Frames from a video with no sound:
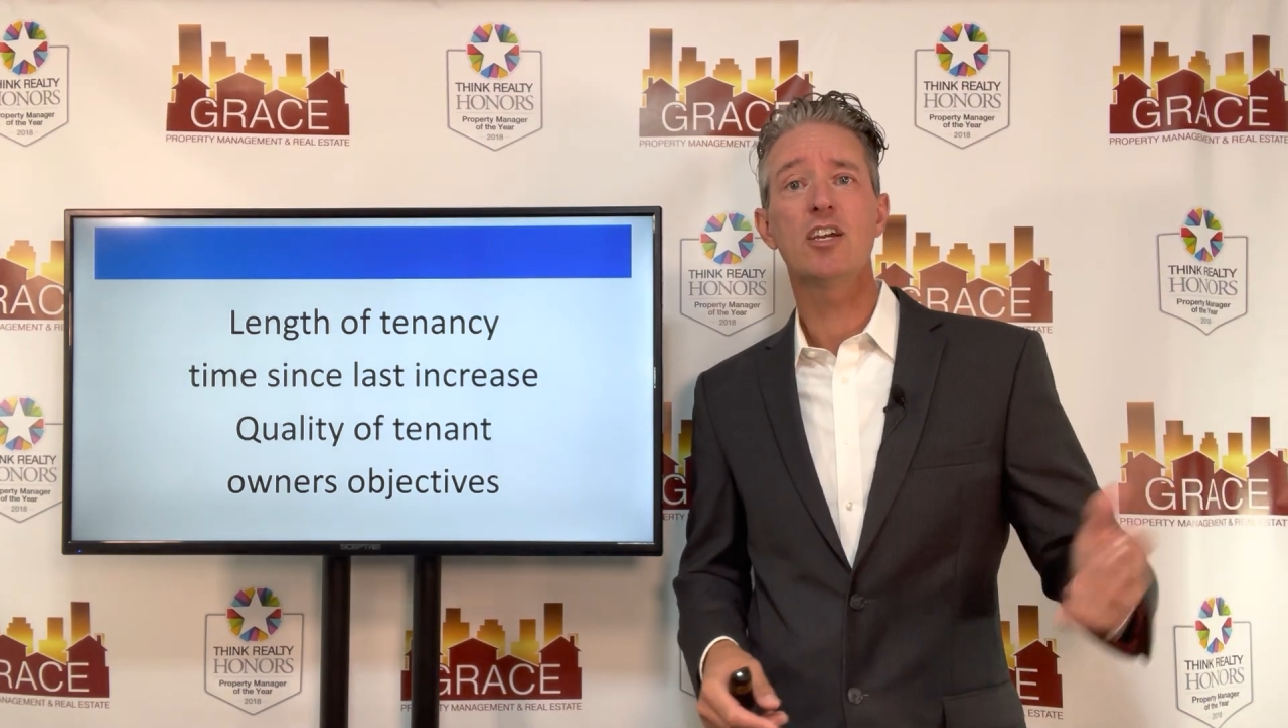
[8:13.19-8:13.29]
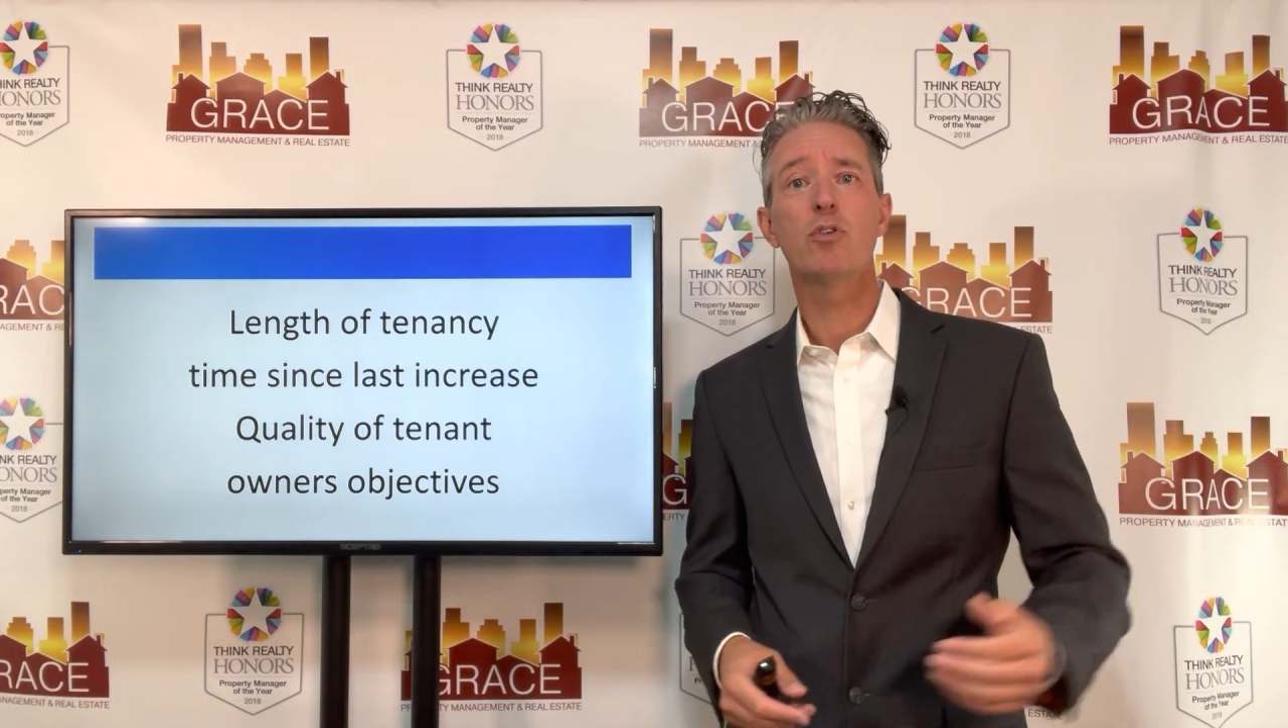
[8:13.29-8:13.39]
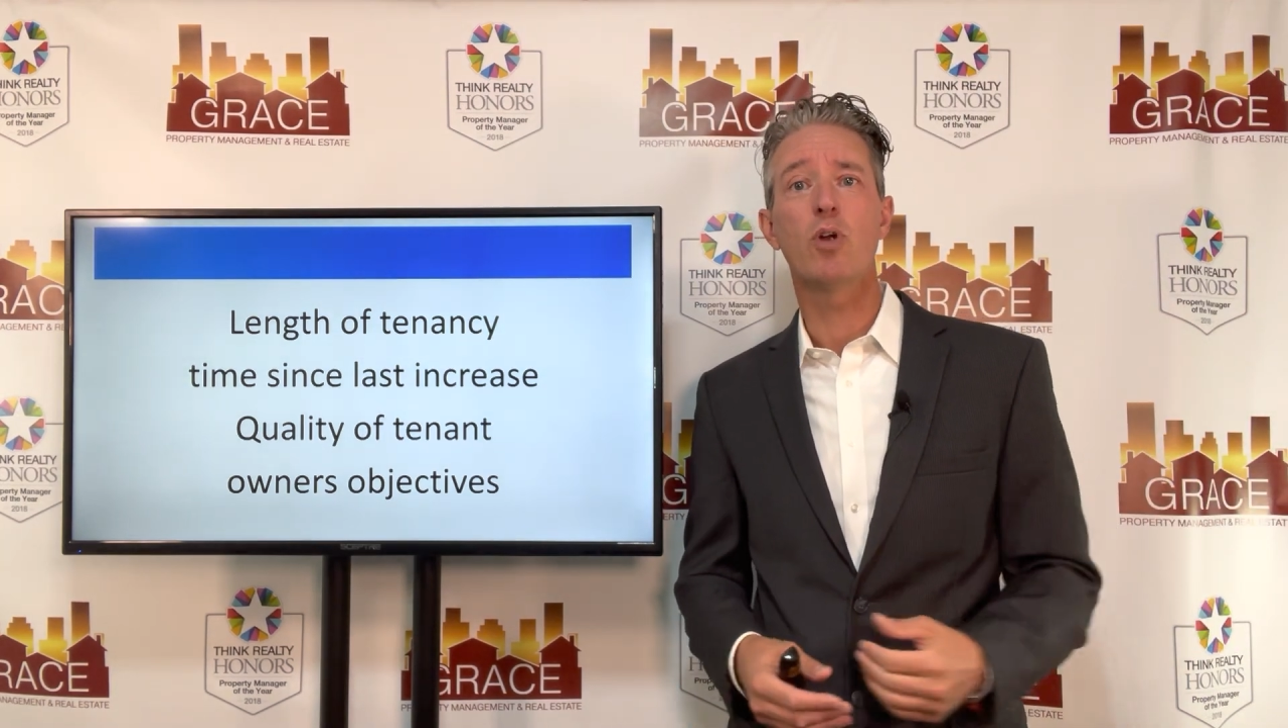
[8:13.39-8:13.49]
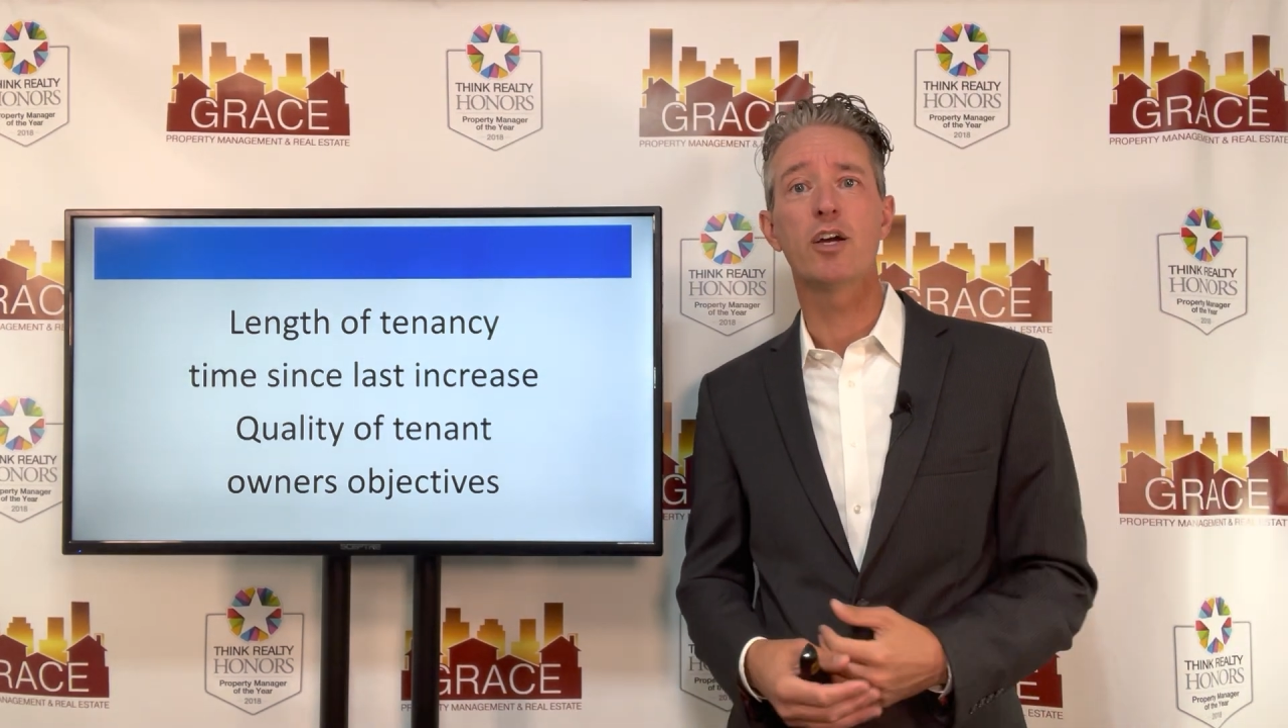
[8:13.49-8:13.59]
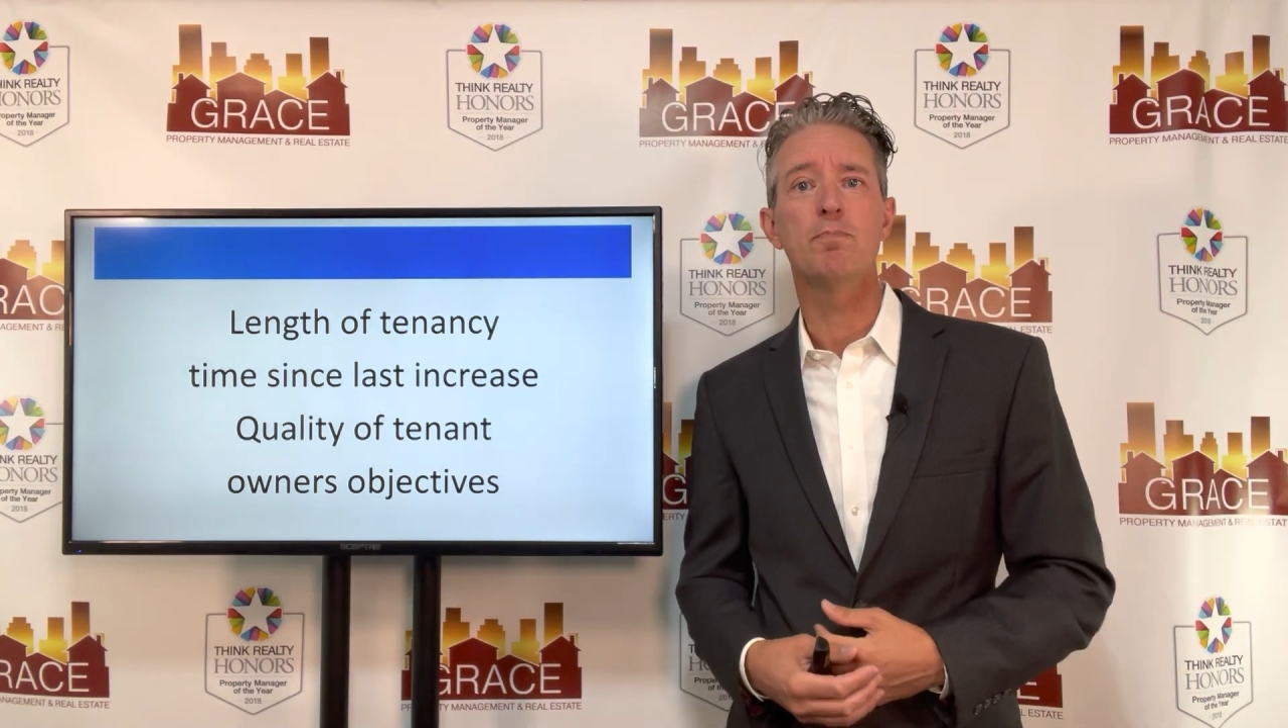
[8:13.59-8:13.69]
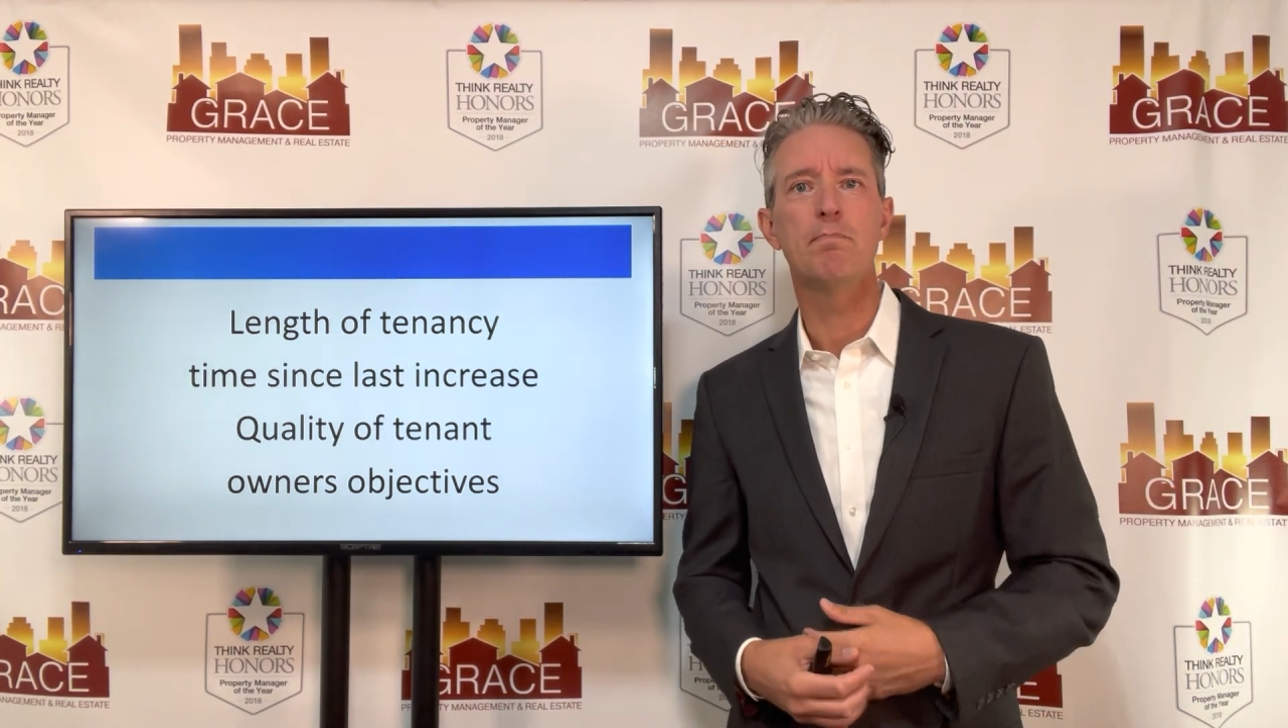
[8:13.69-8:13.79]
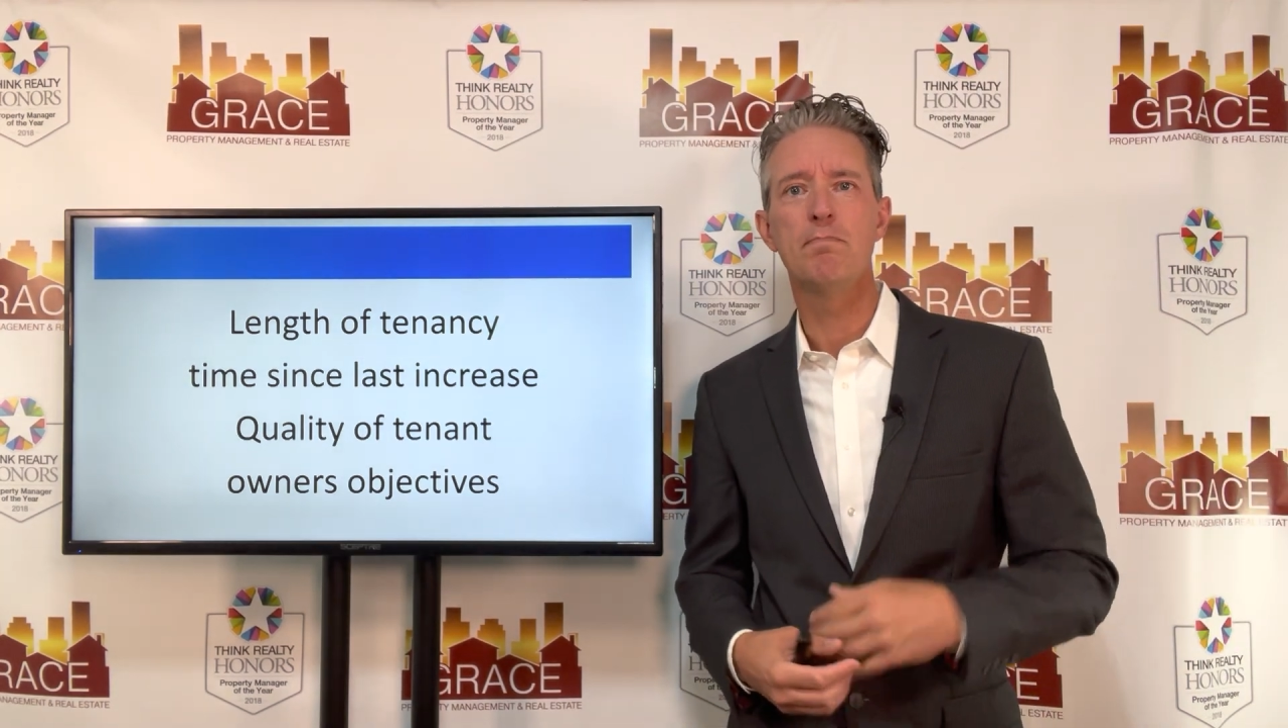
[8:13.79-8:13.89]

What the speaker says: get a